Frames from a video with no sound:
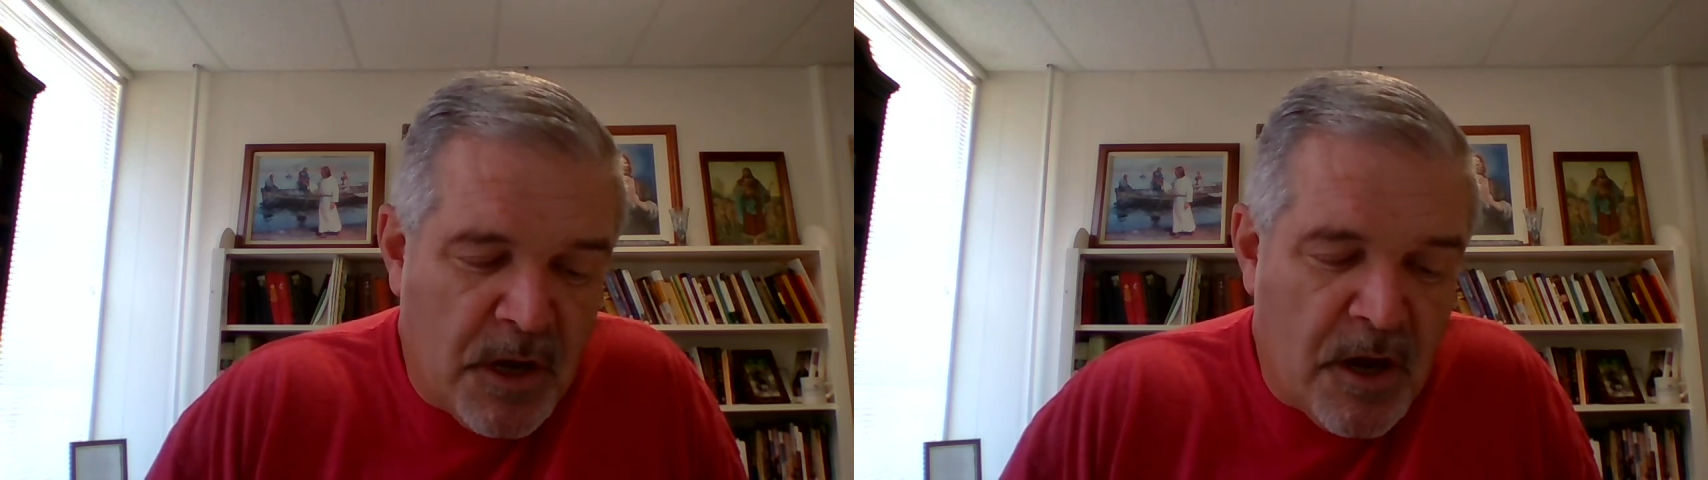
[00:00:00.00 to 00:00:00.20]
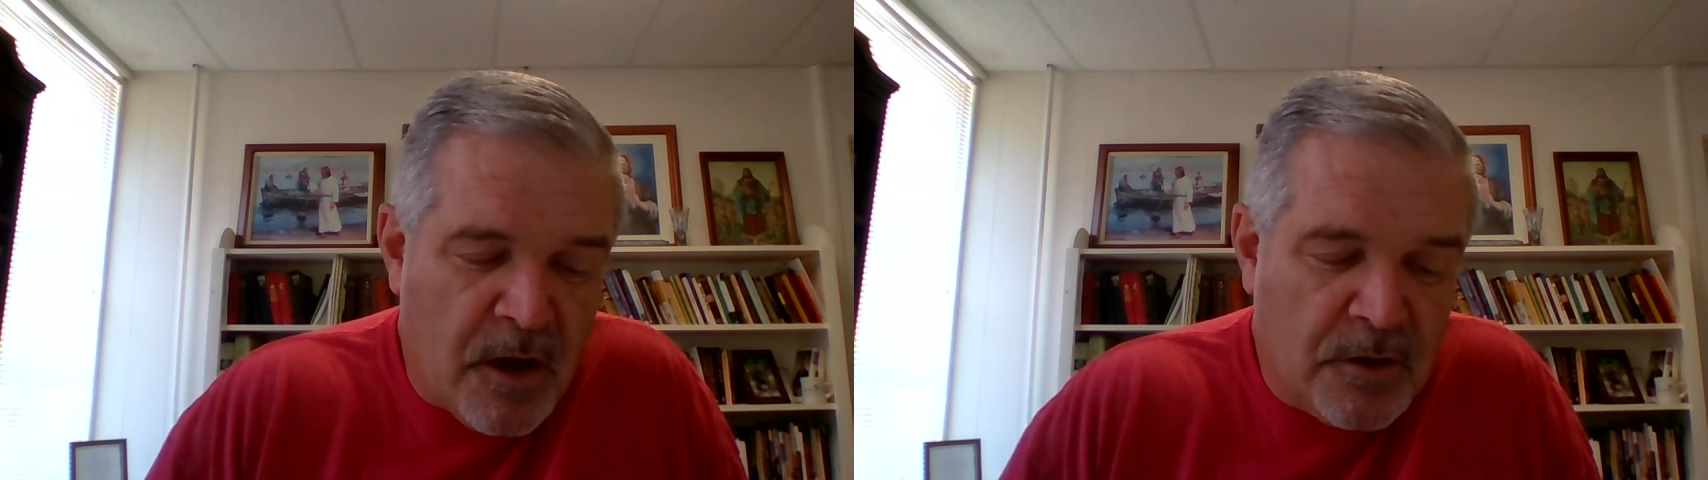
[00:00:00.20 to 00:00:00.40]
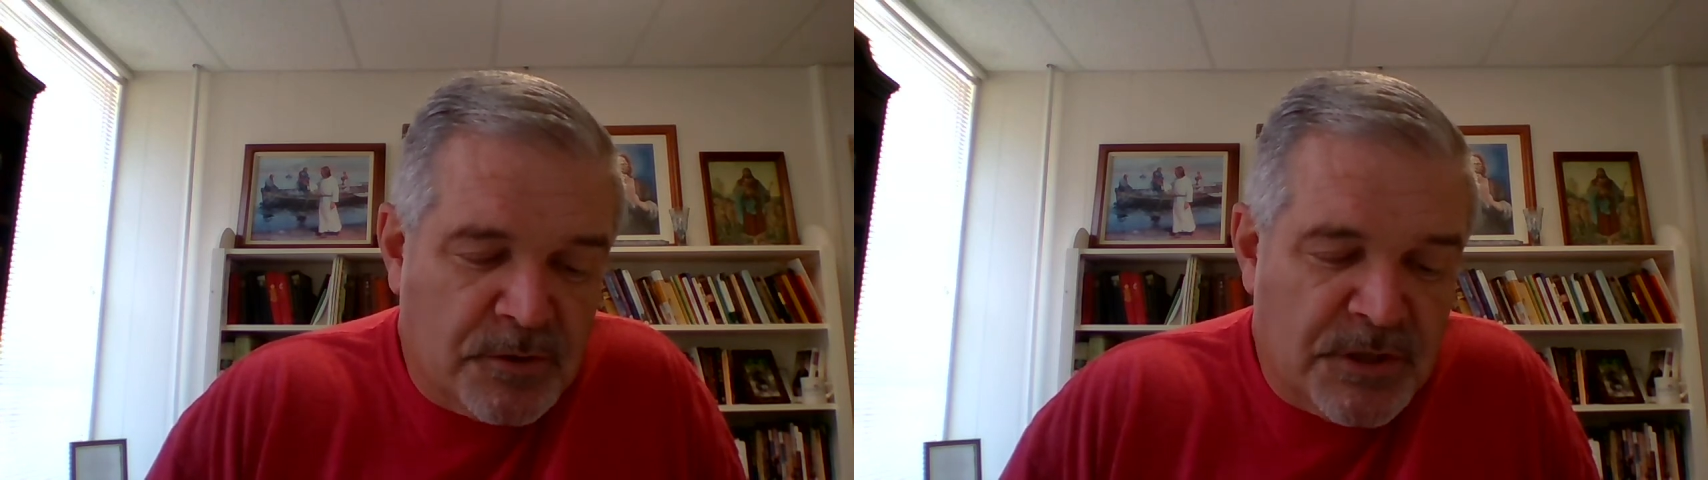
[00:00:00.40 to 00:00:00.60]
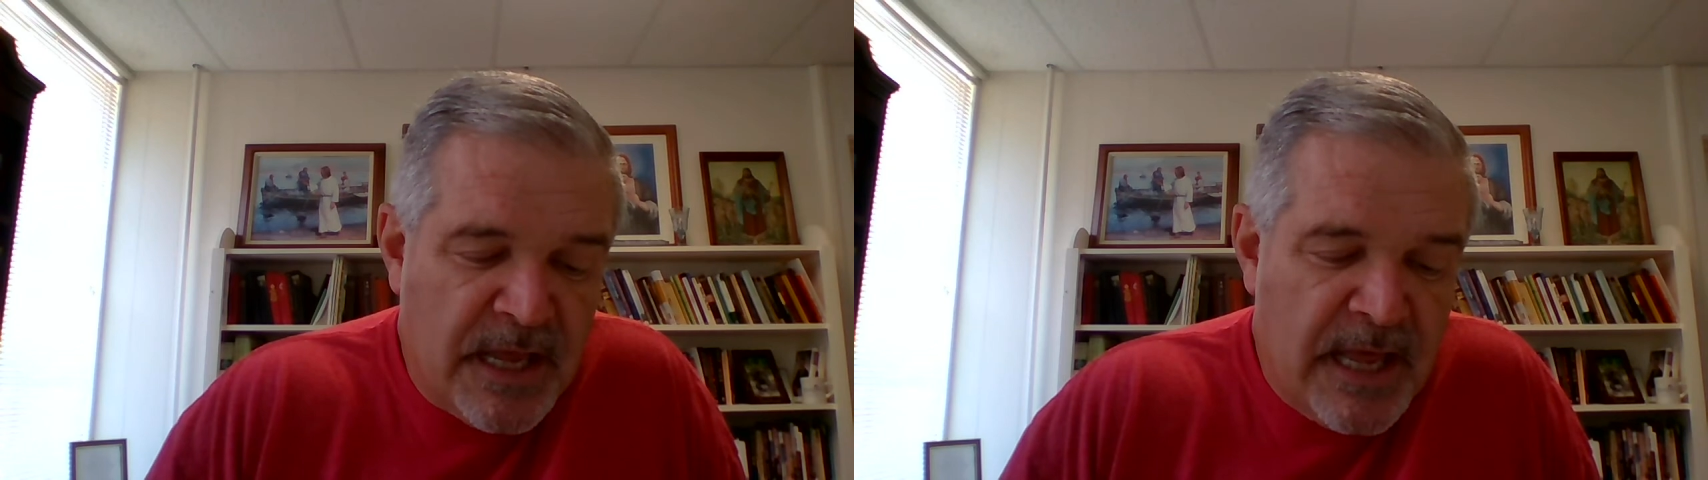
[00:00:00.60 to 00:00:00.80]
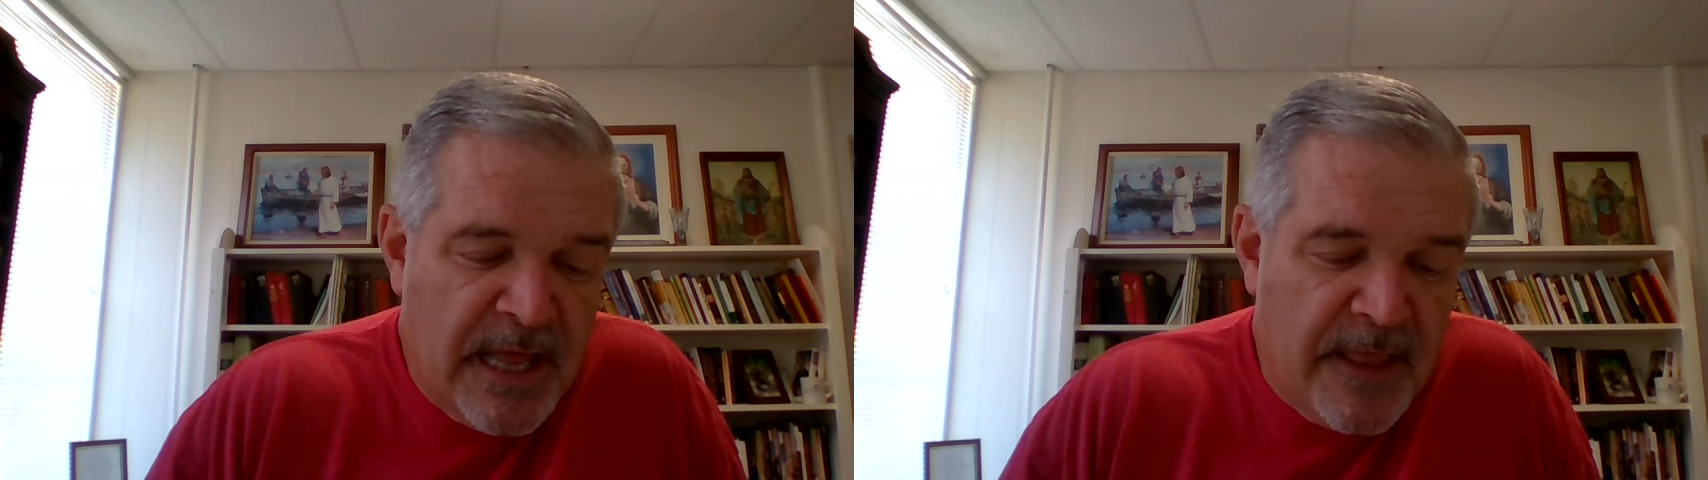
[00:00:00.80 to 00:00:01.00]
because
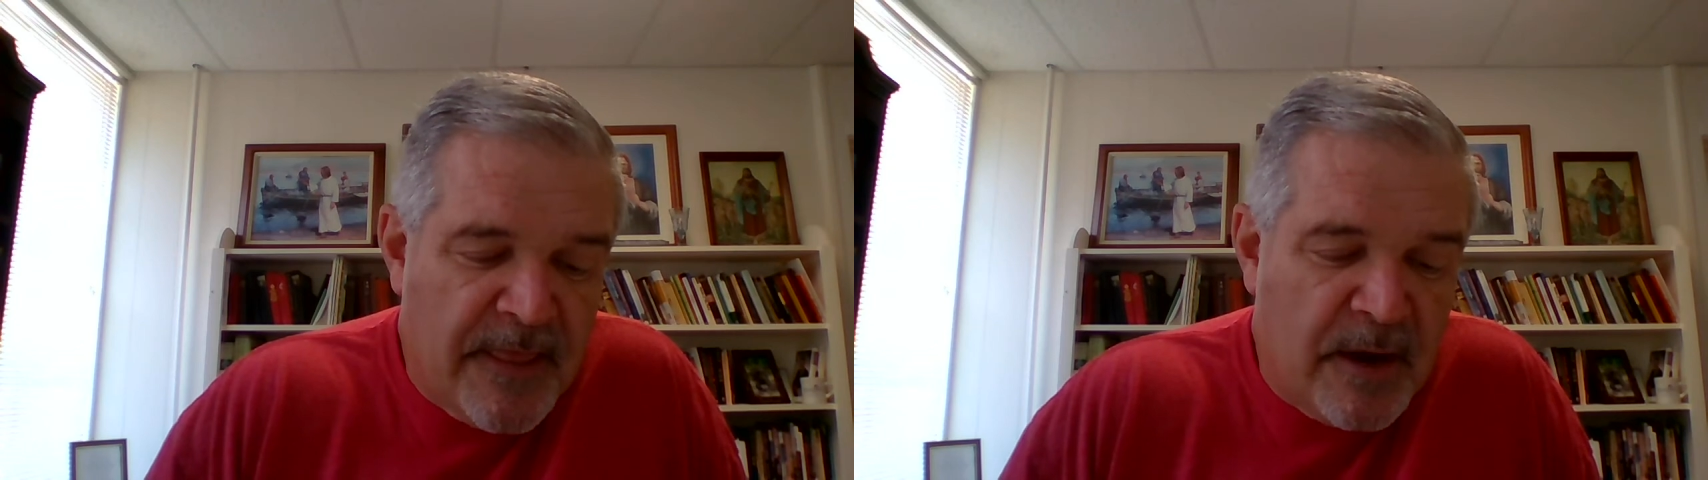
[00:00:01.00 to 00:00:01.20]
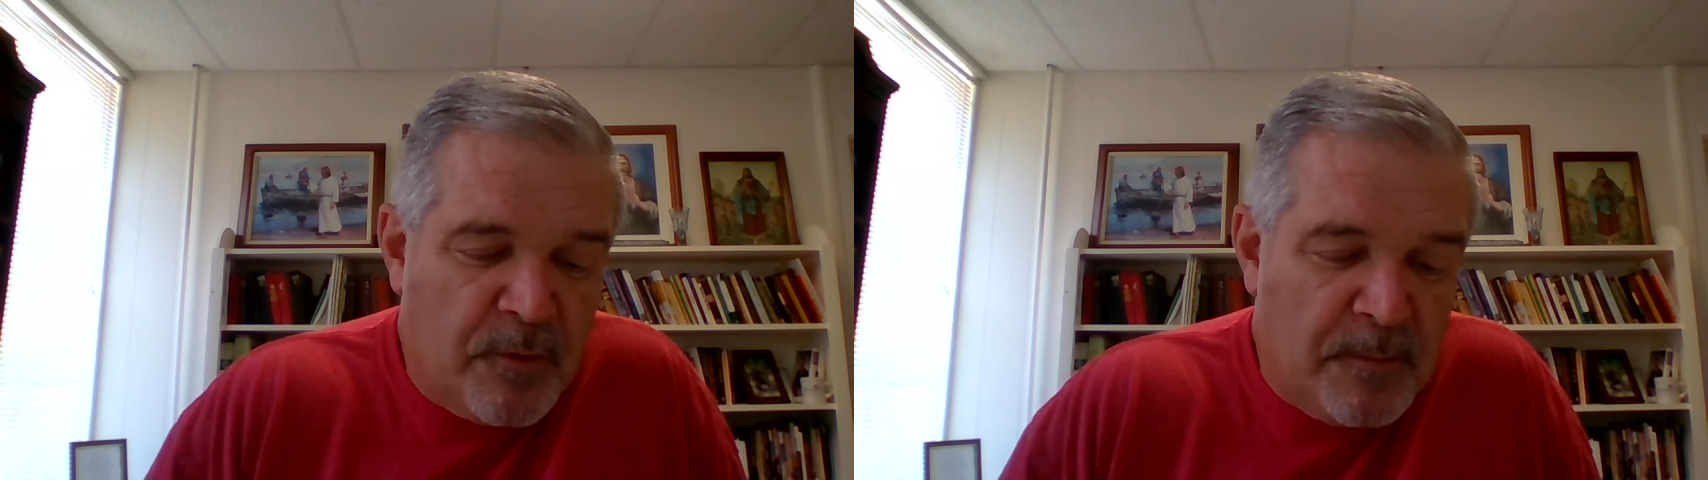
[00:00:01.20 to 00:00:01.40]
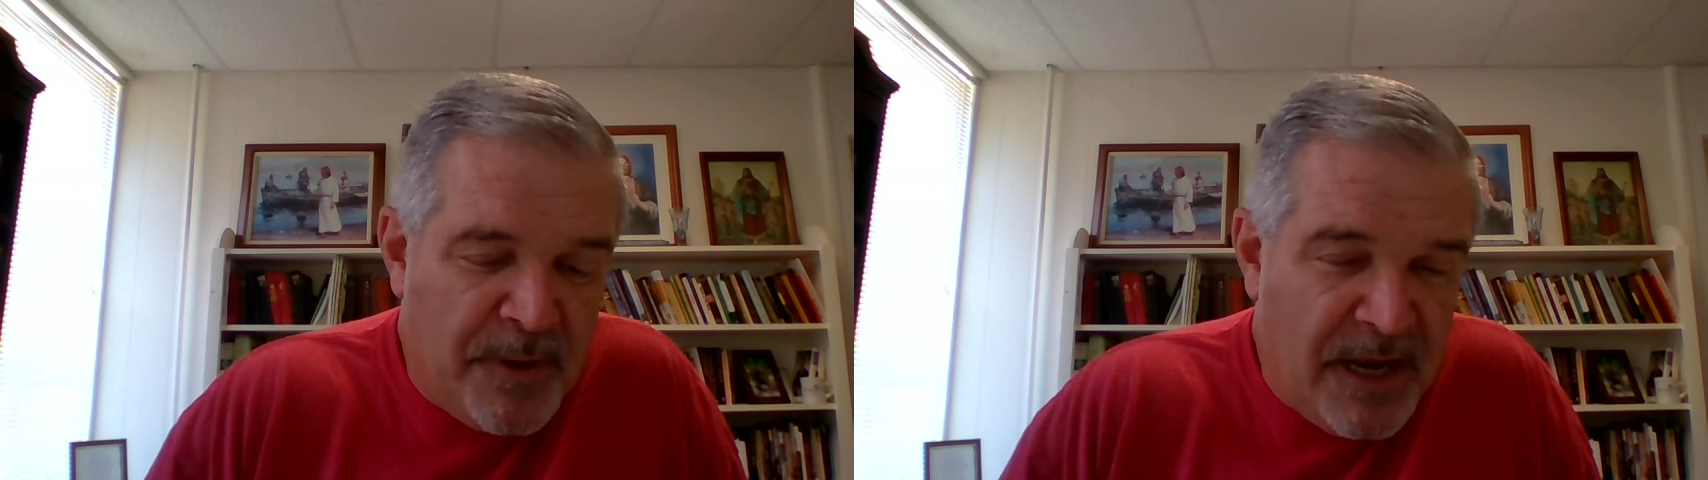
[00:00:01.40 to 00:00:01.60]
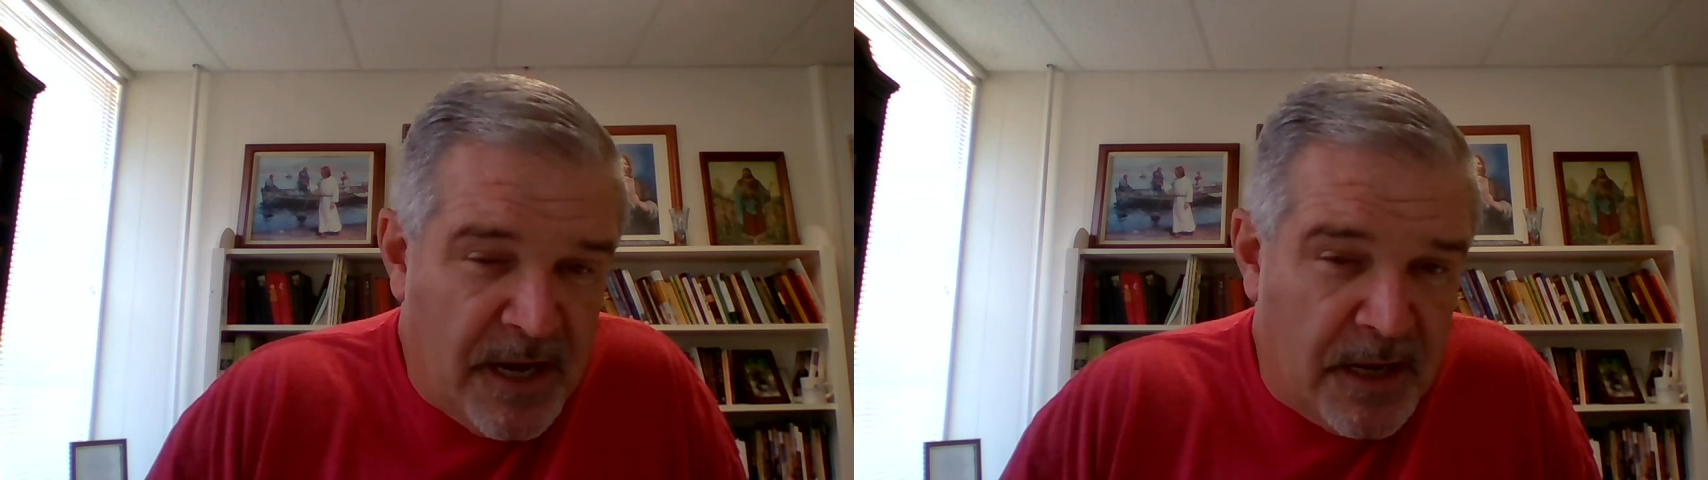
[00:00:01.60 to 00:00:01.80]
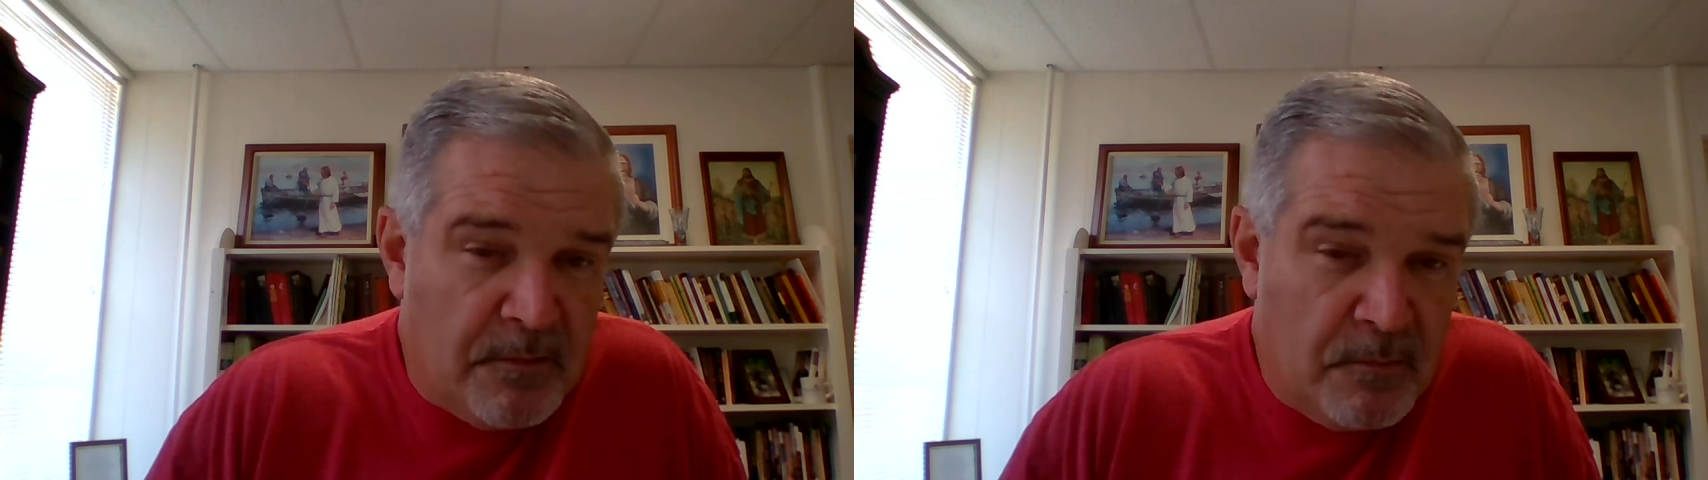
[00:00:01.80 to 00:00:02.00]
they
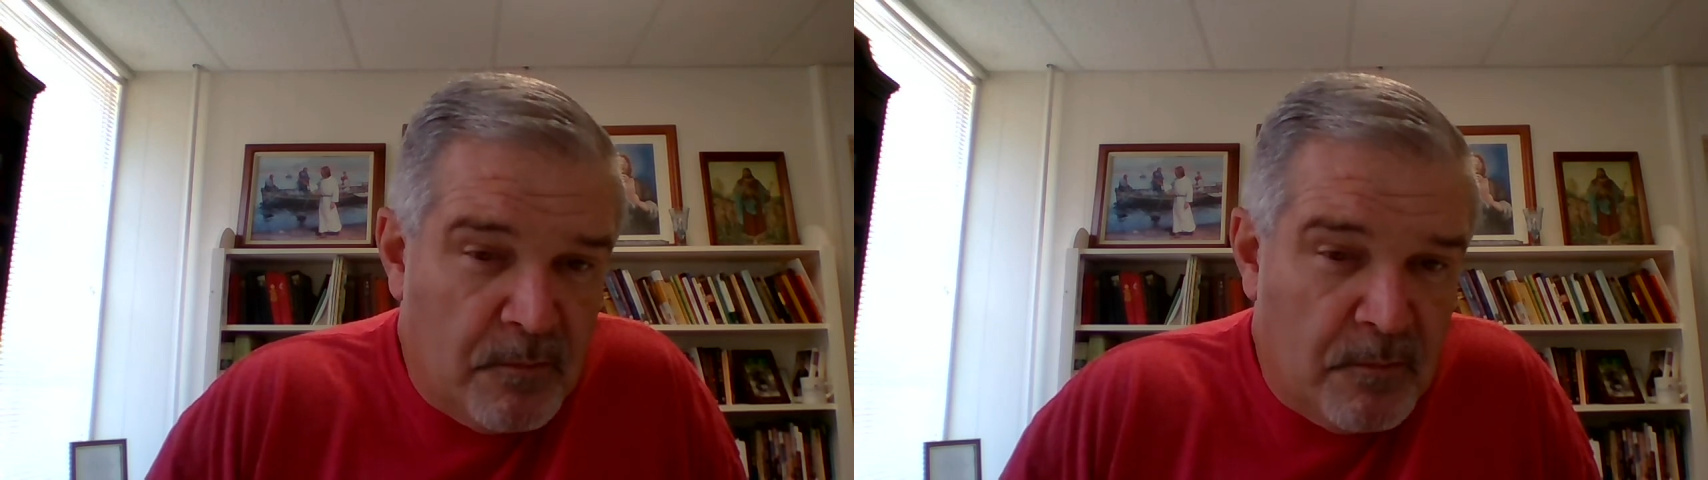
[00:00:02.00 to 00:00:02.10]
repented